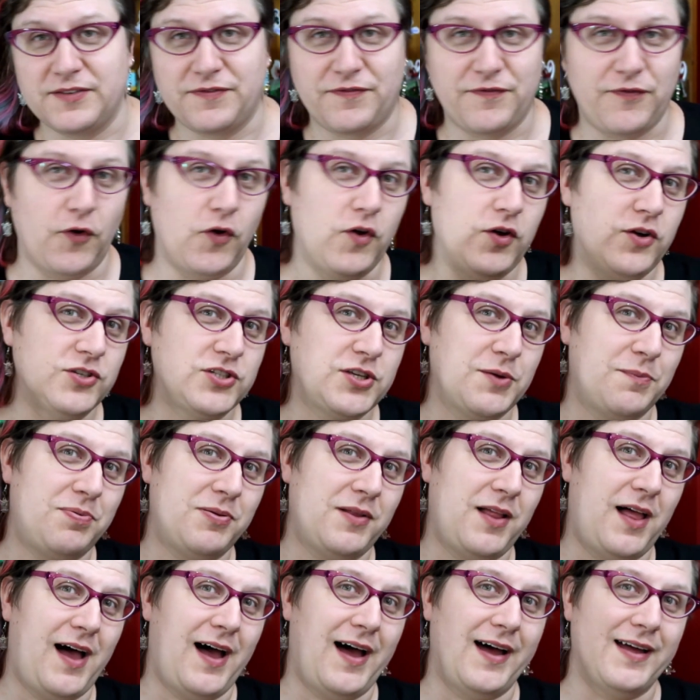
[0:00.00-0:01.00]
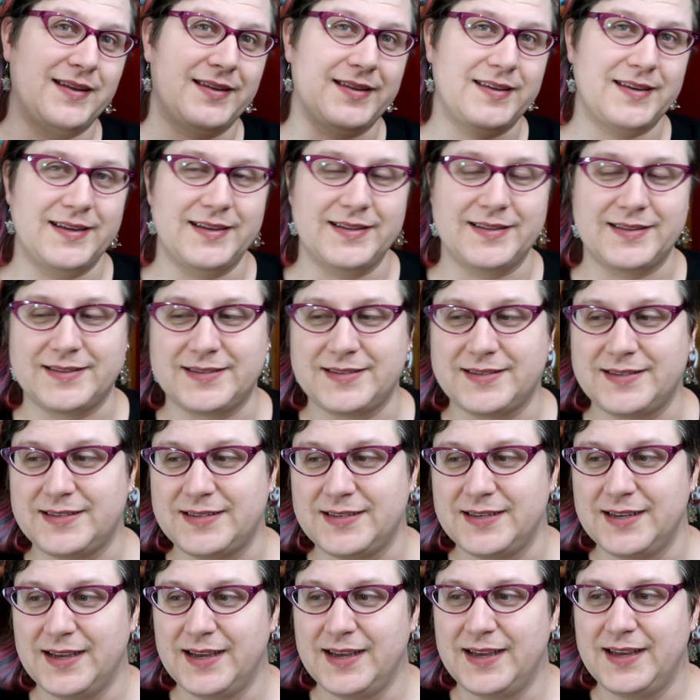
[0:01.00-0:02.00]
It foils a plot.
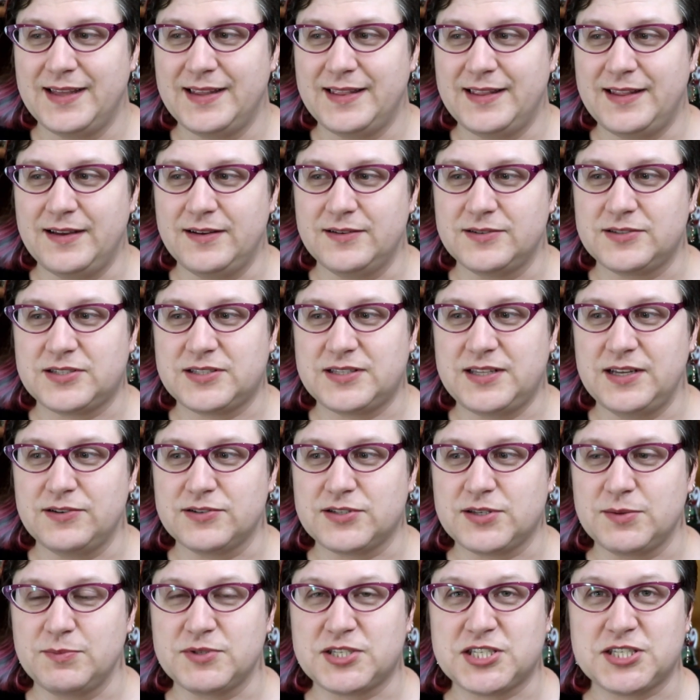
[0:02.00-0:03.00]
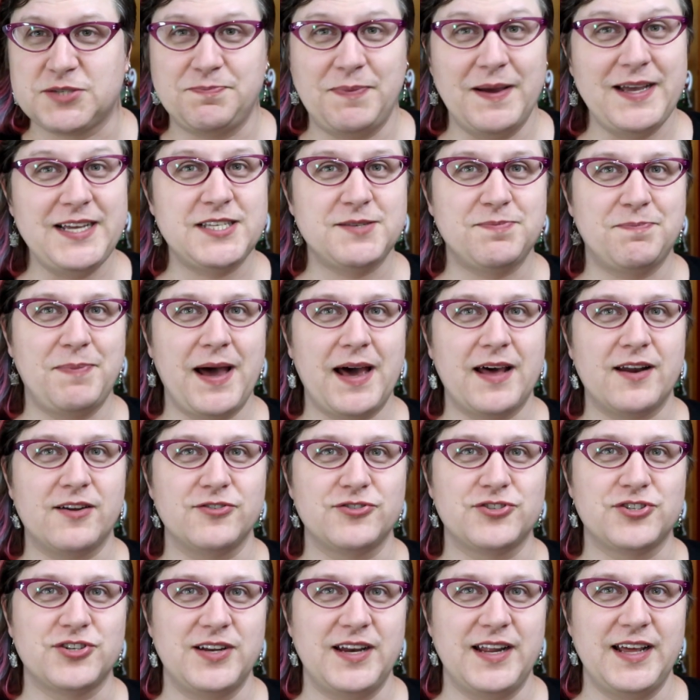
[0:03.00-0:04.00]
It's there's there's some space
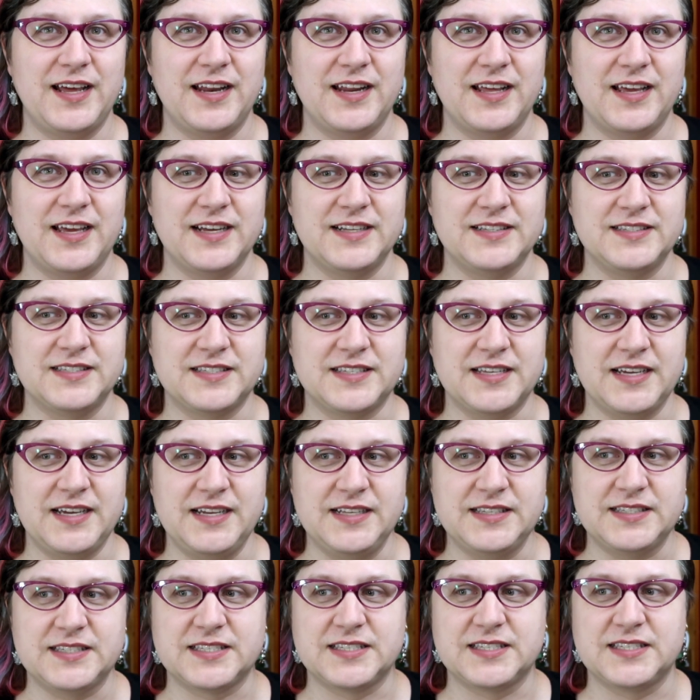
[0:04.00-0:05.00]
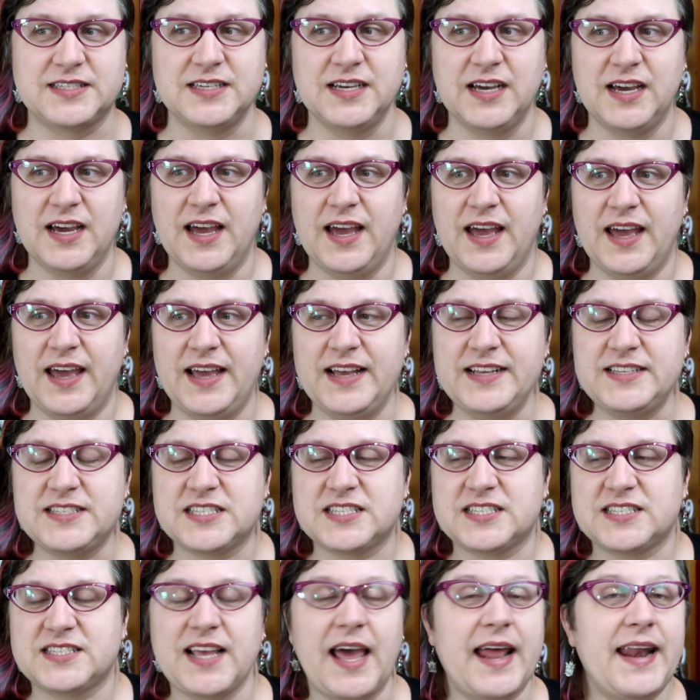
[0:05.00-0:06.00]
battle shenanigans. It's it's
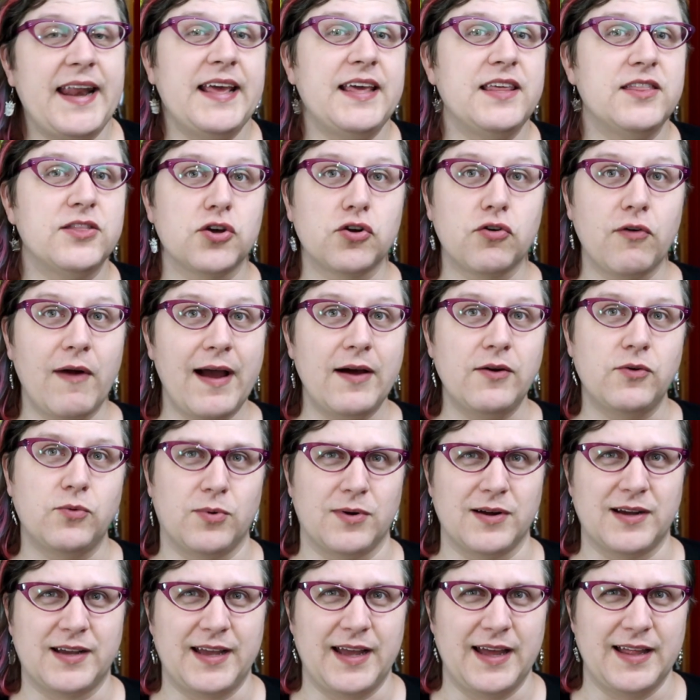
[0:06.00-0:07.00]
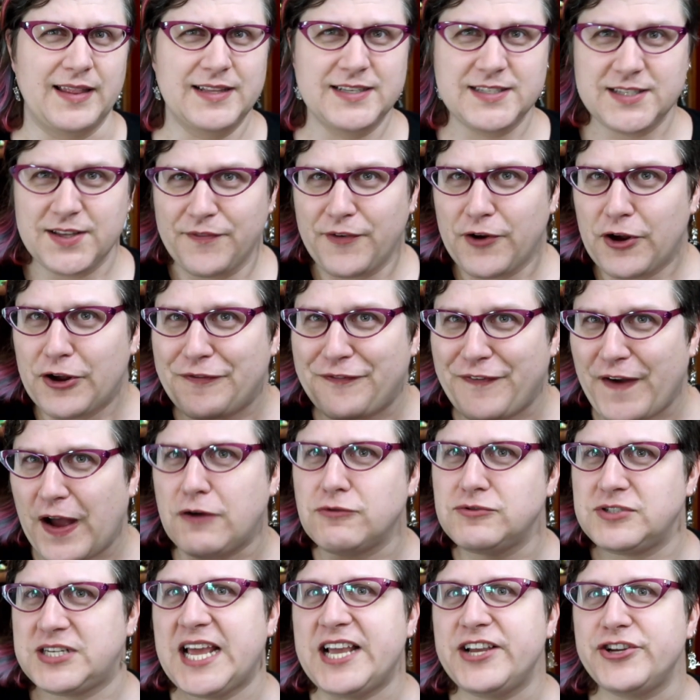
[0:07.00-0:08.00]
setting the groundwork again. This is a very
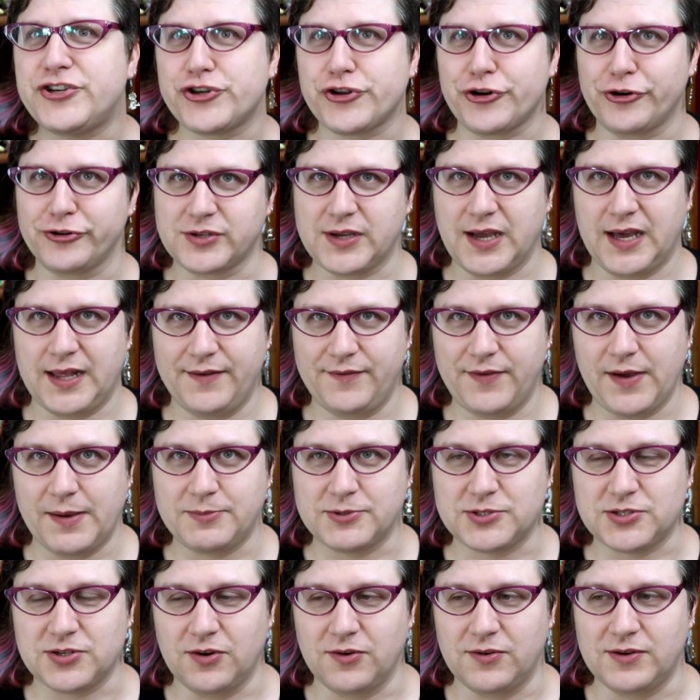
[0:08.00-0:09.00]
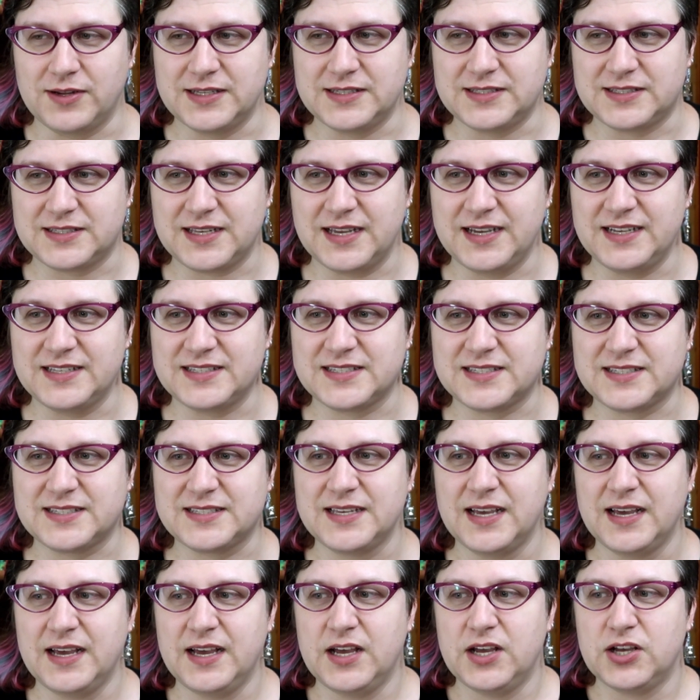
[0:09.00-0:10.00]
foundational kind of episode. It's
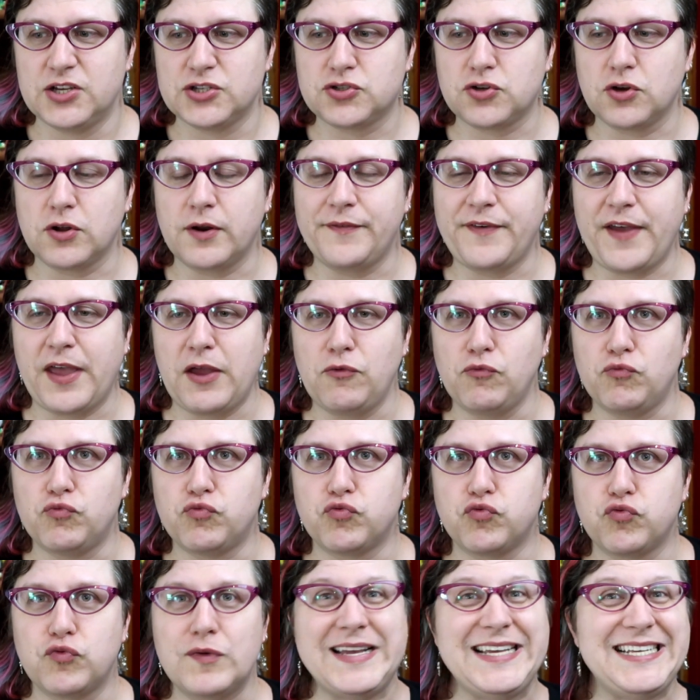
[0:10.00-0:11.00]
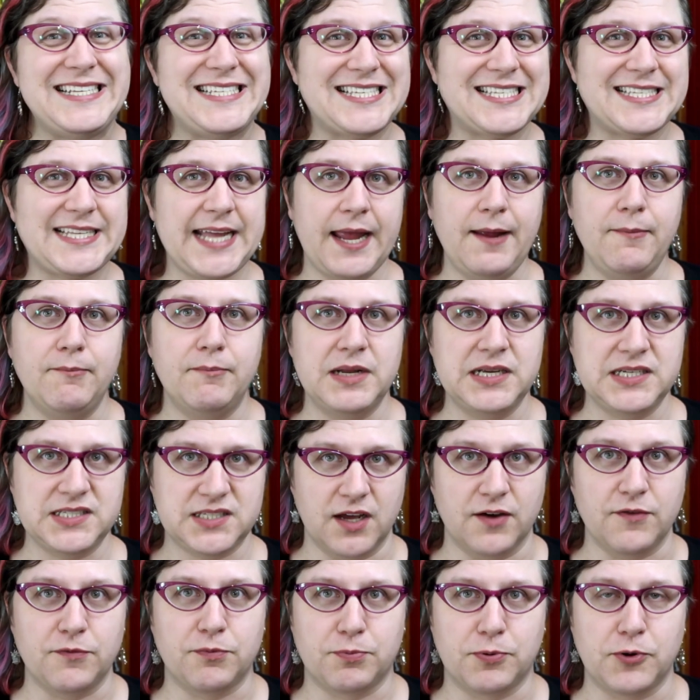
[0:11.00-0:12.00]
it's sort of a restatement
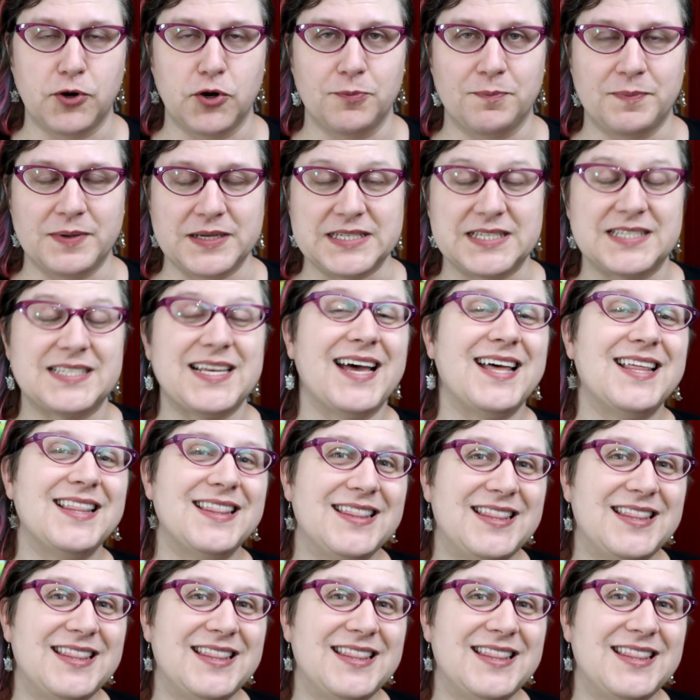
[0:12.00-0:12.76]
of purpose.